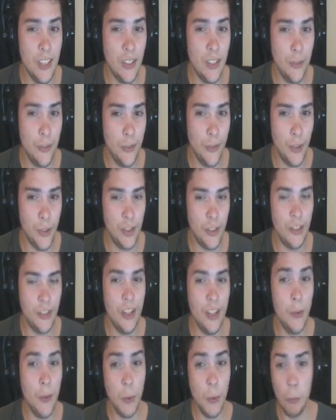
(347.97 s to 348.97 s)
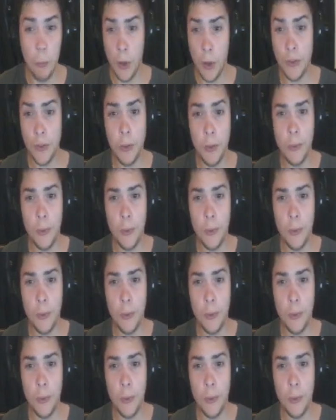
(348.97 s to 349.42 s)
to first say we won't do